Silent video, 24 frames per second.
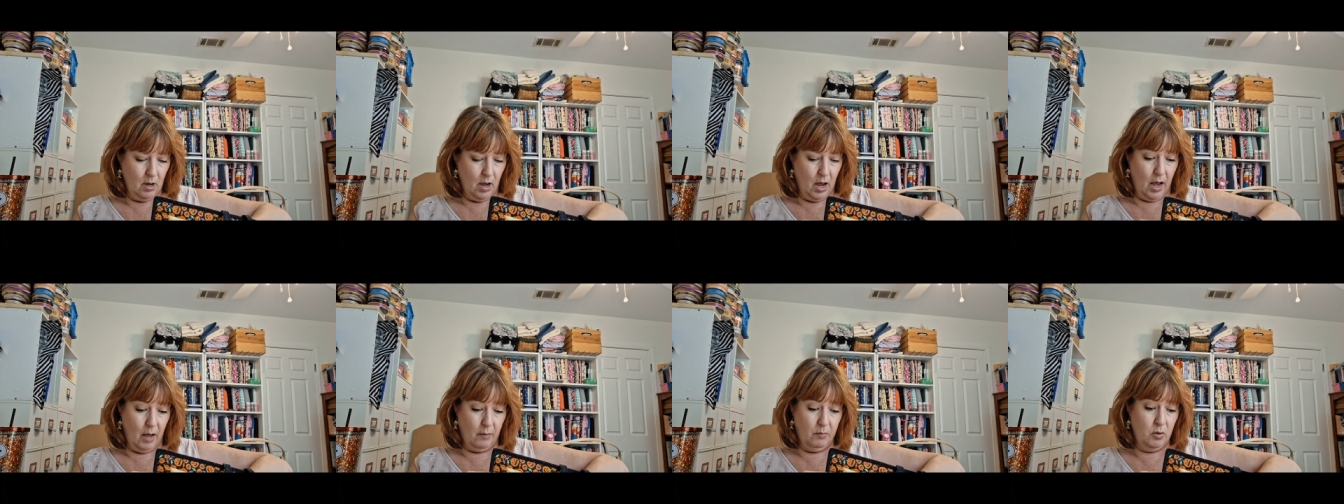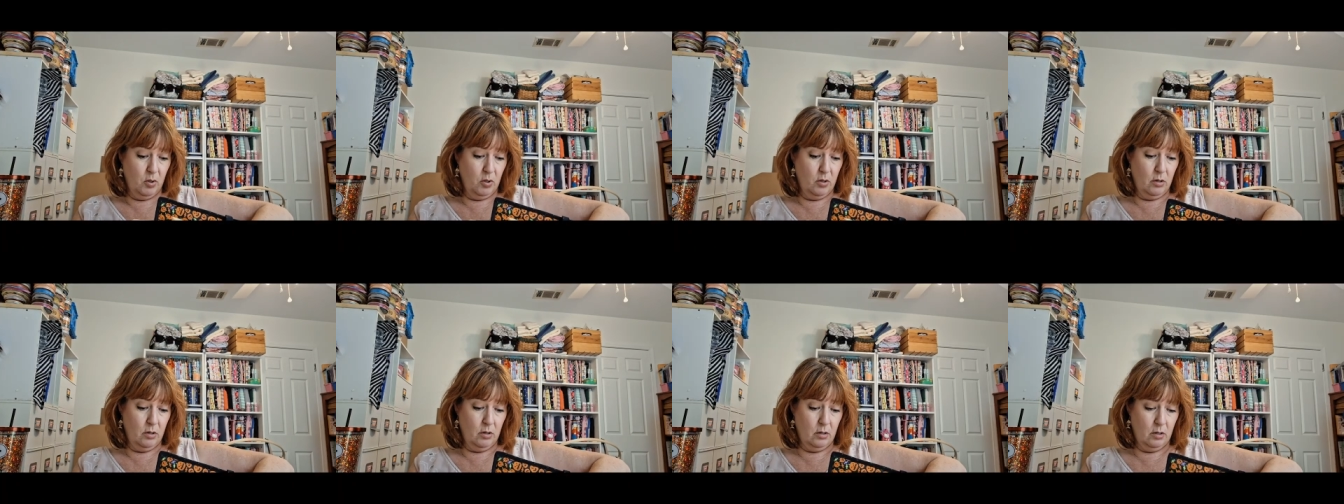I
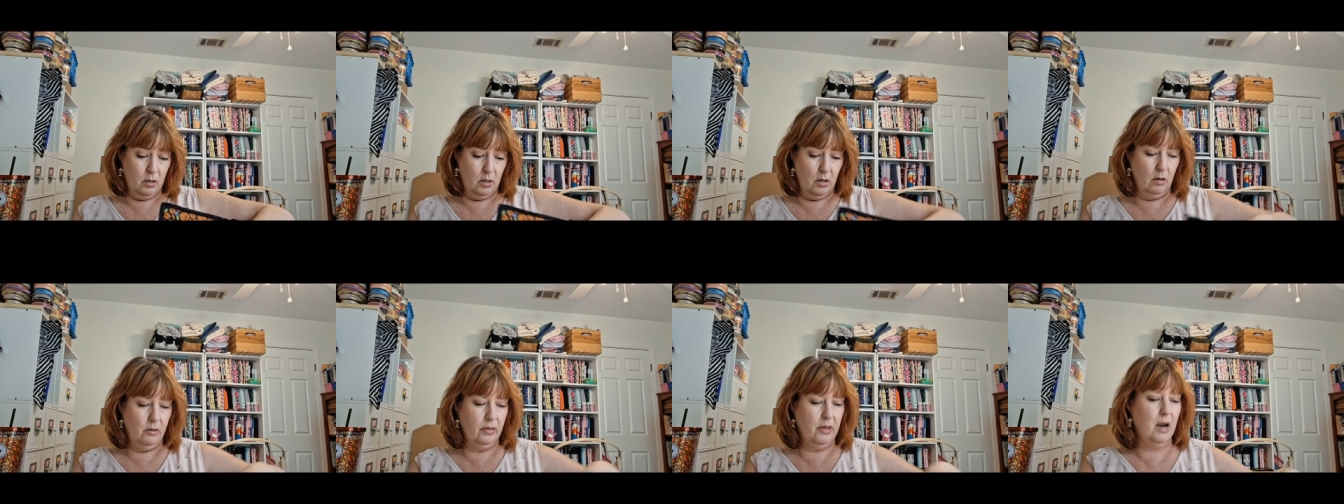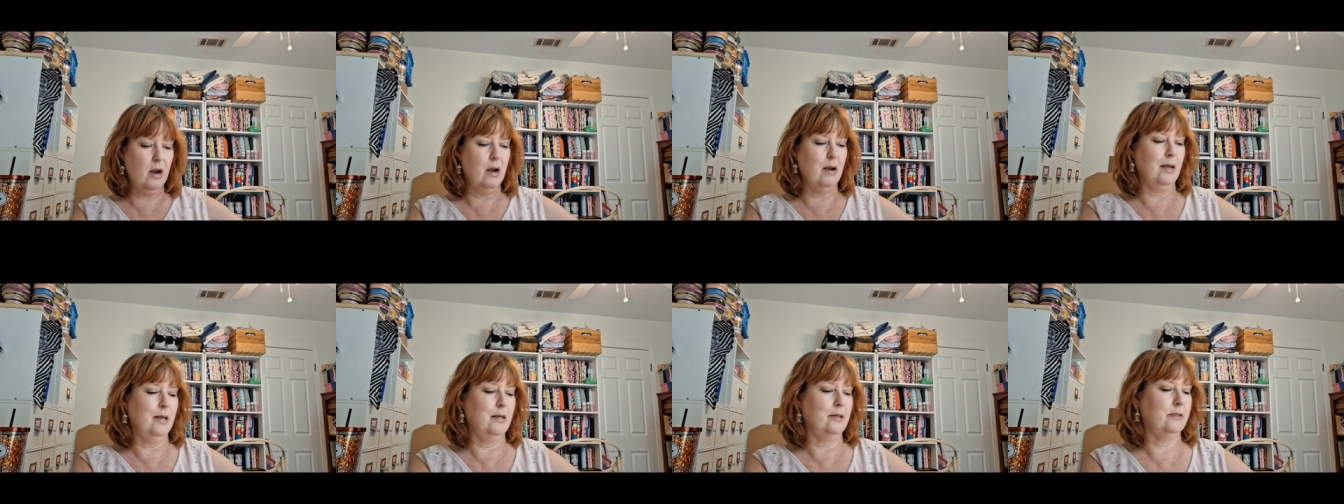put it in here.
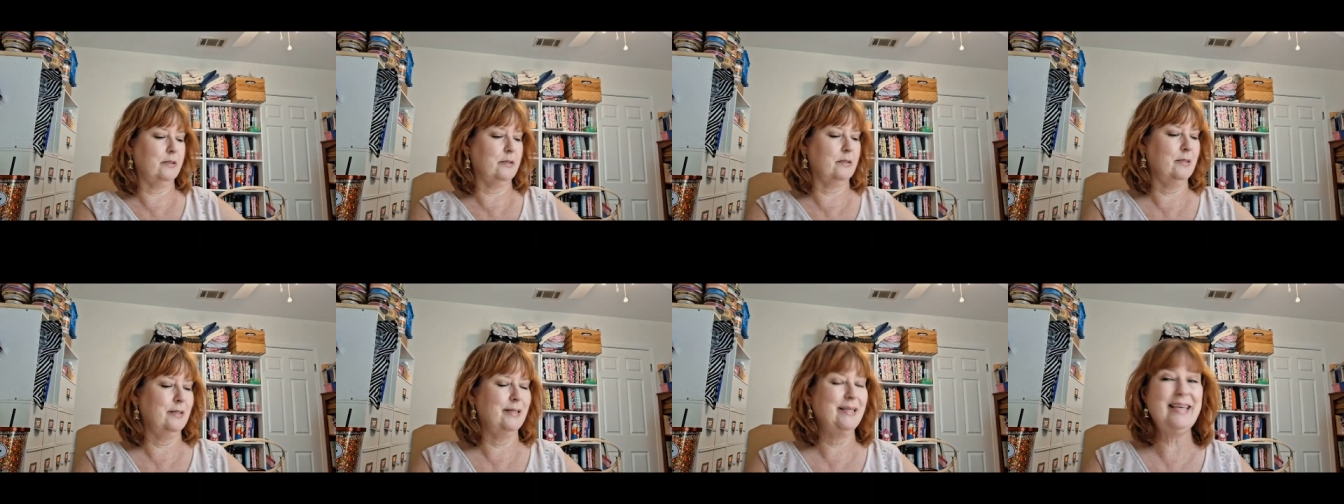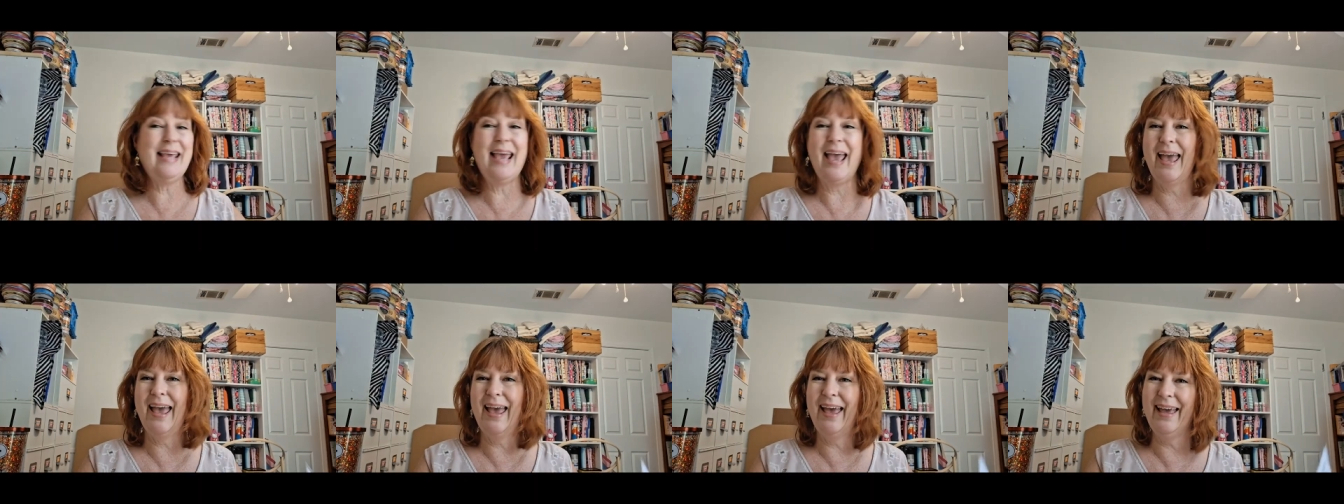There it is.
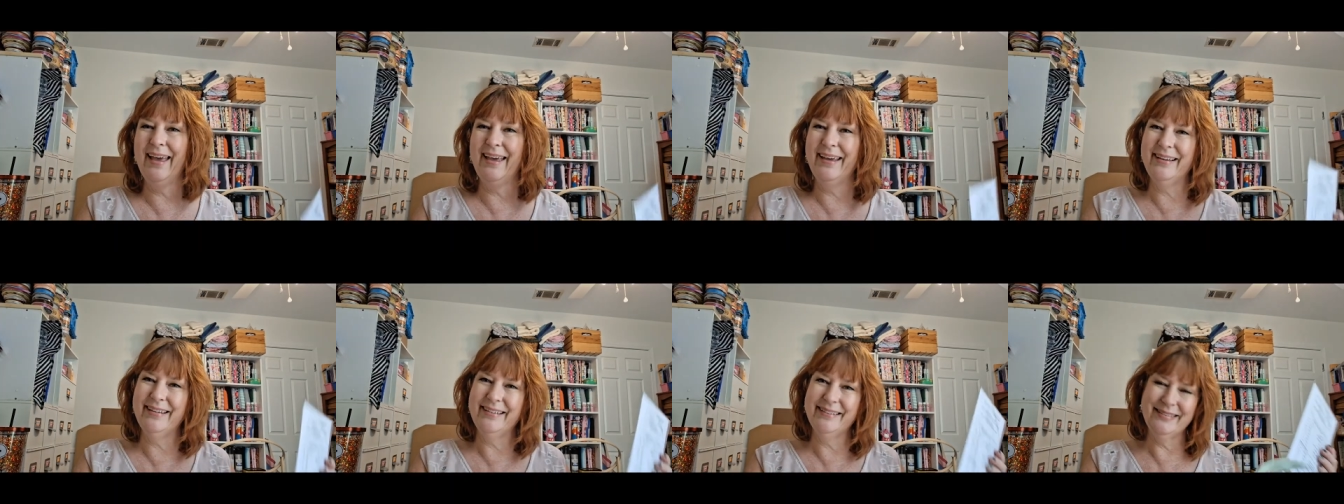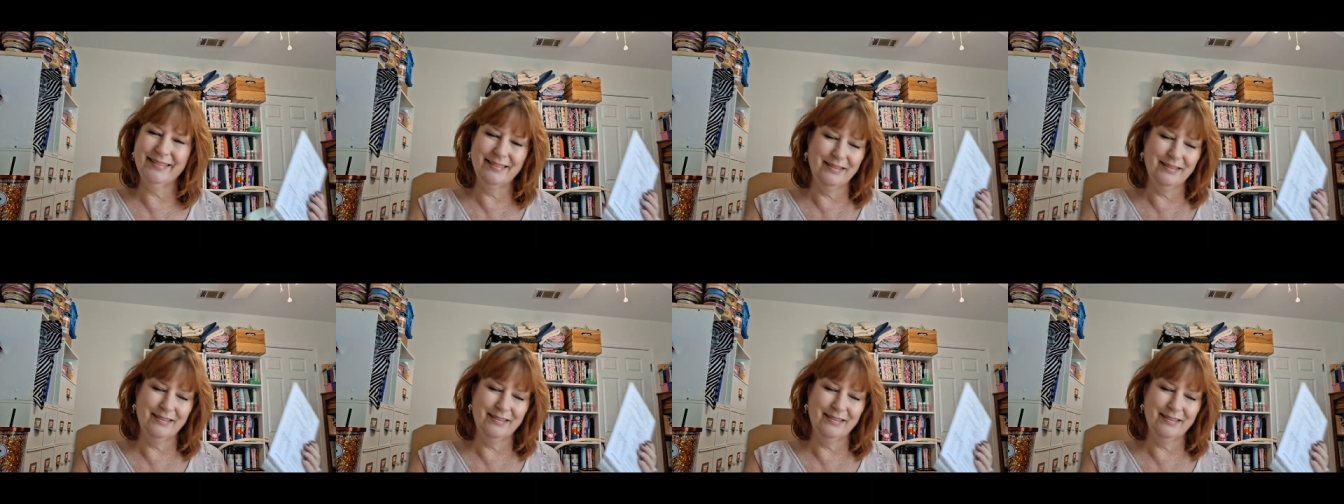Yay!